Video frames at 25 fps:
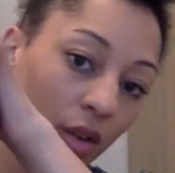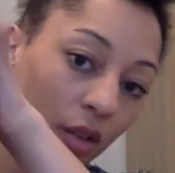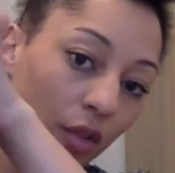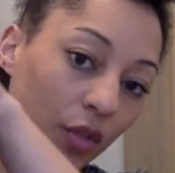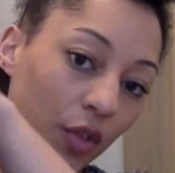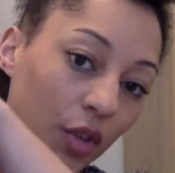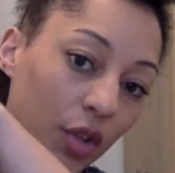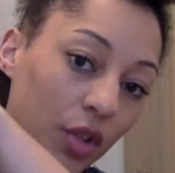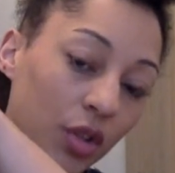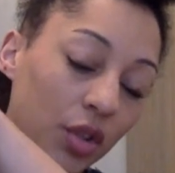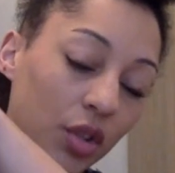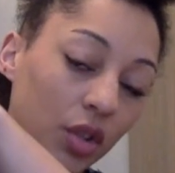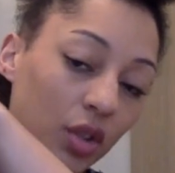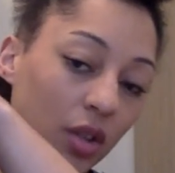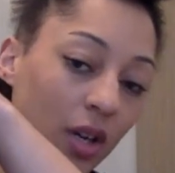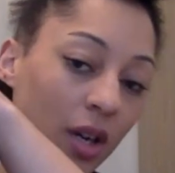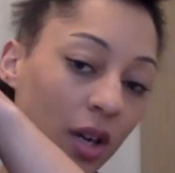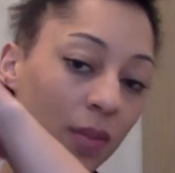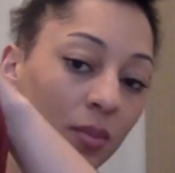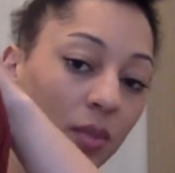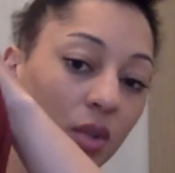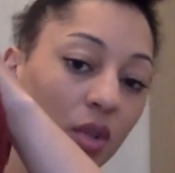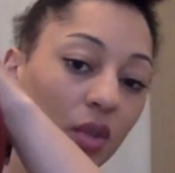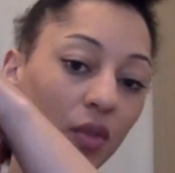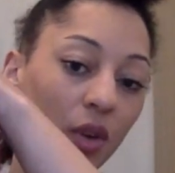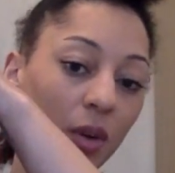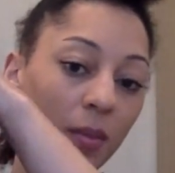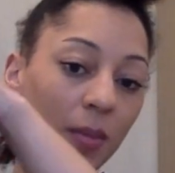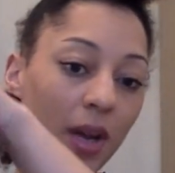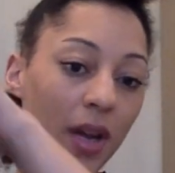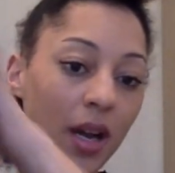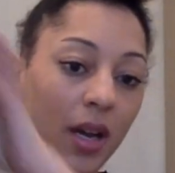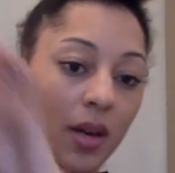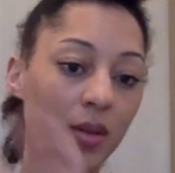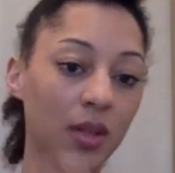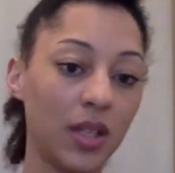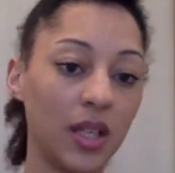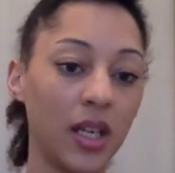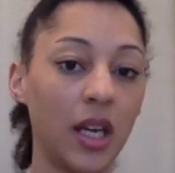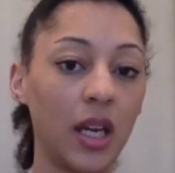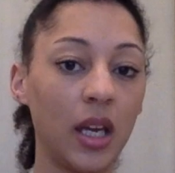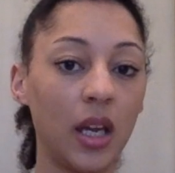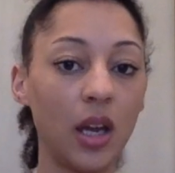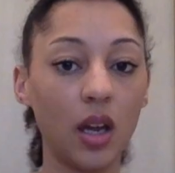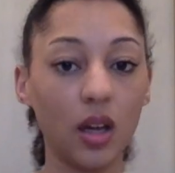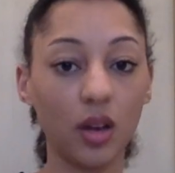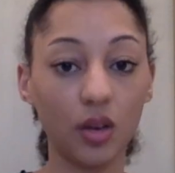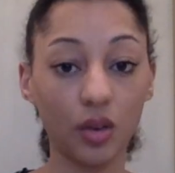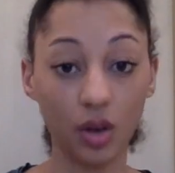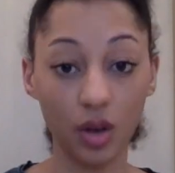400 grams from
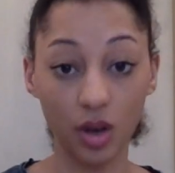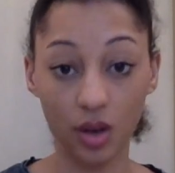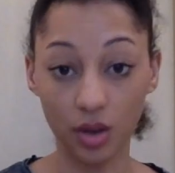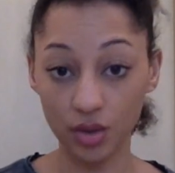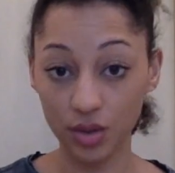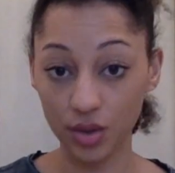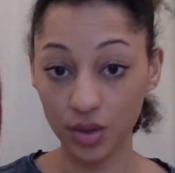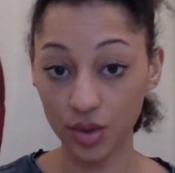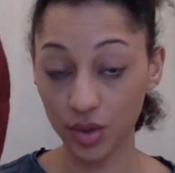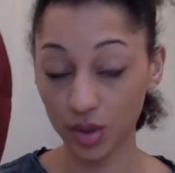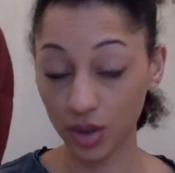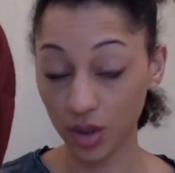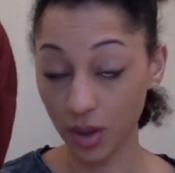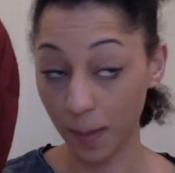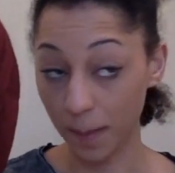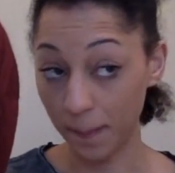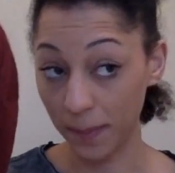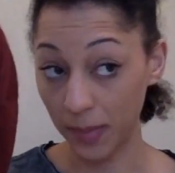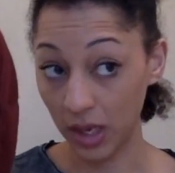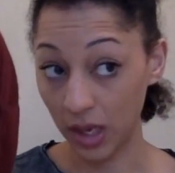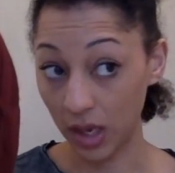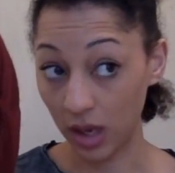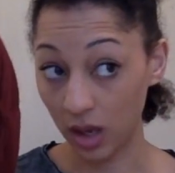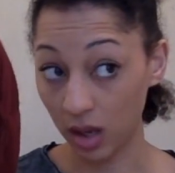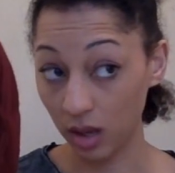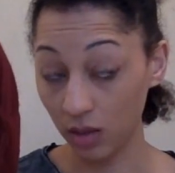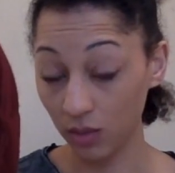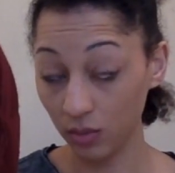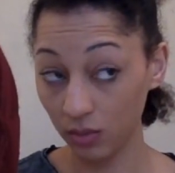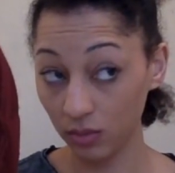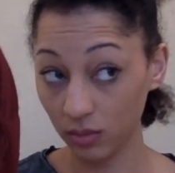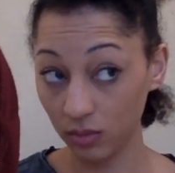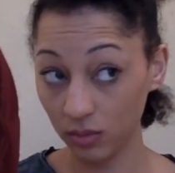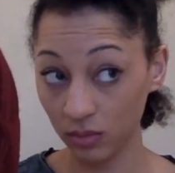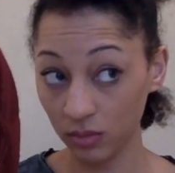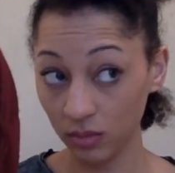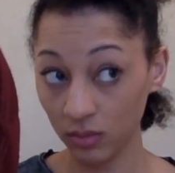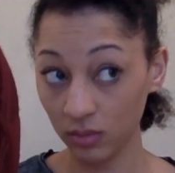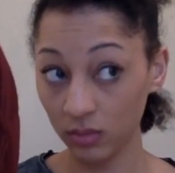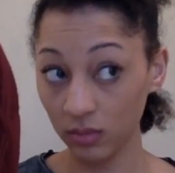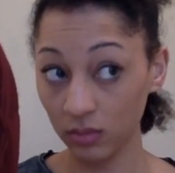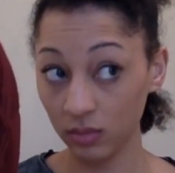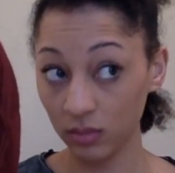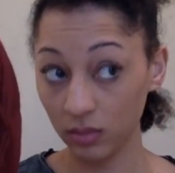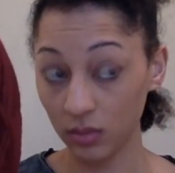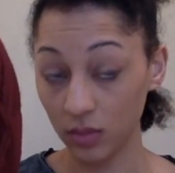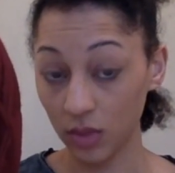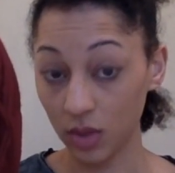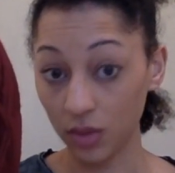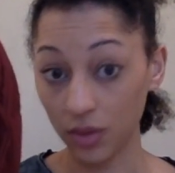Aldi cost me
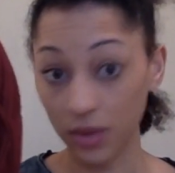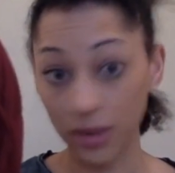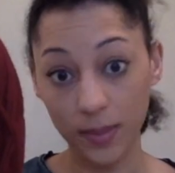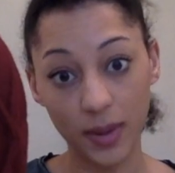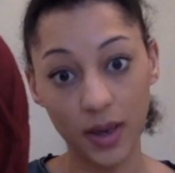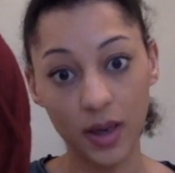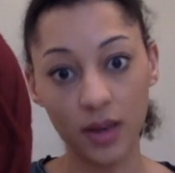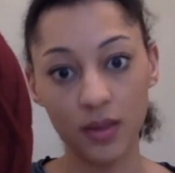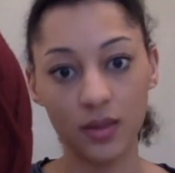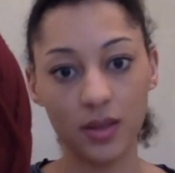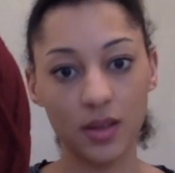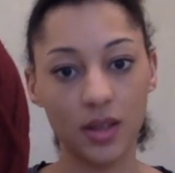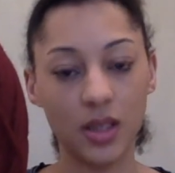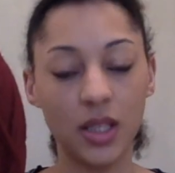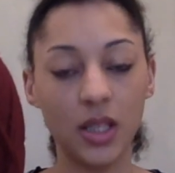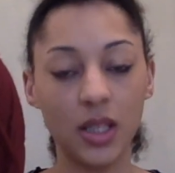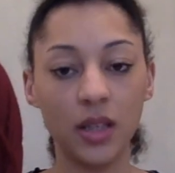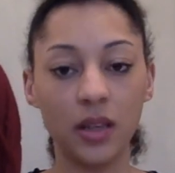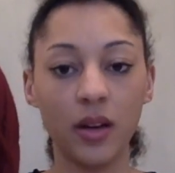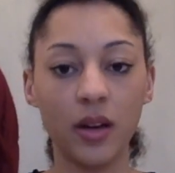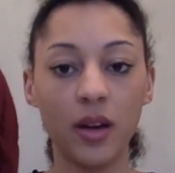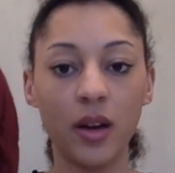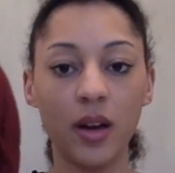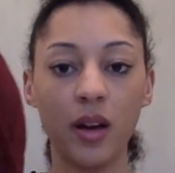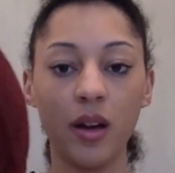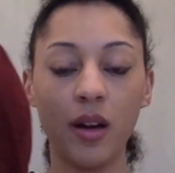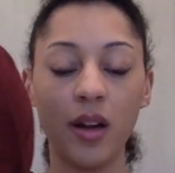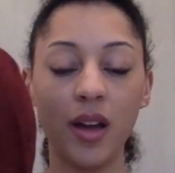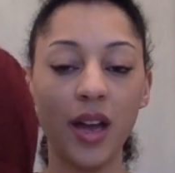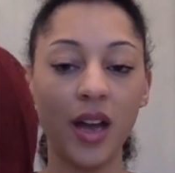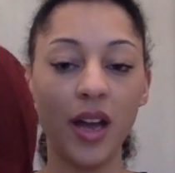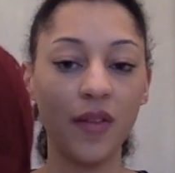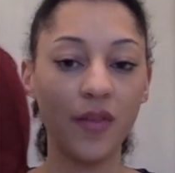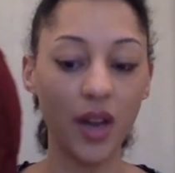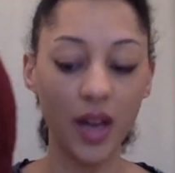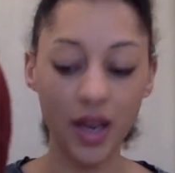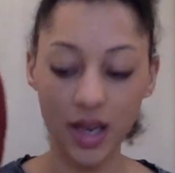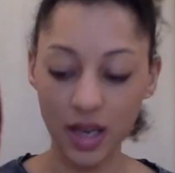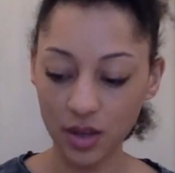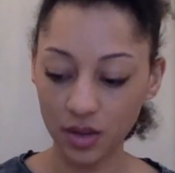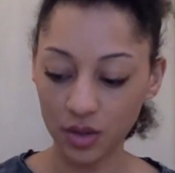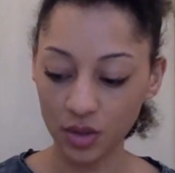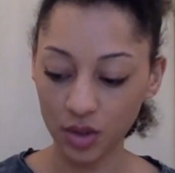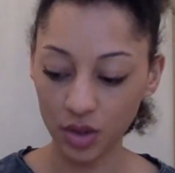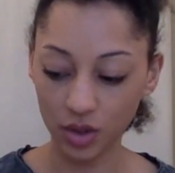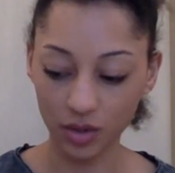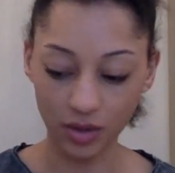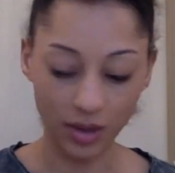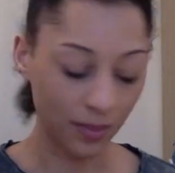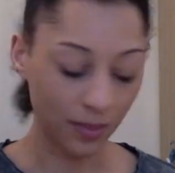£3.99. I have
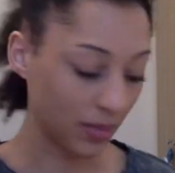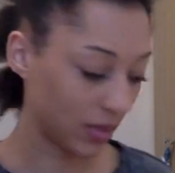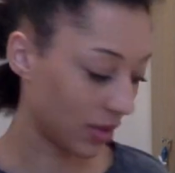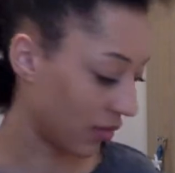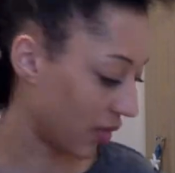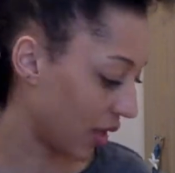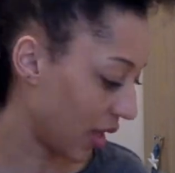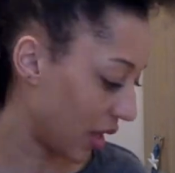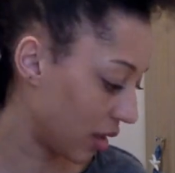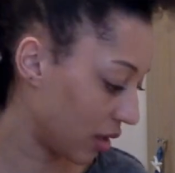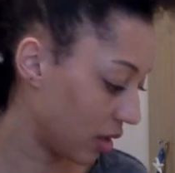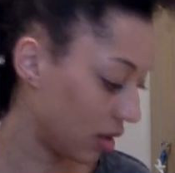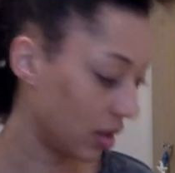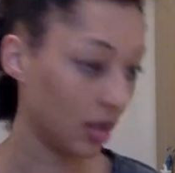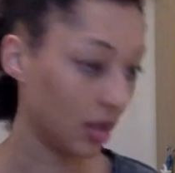800 grams of this.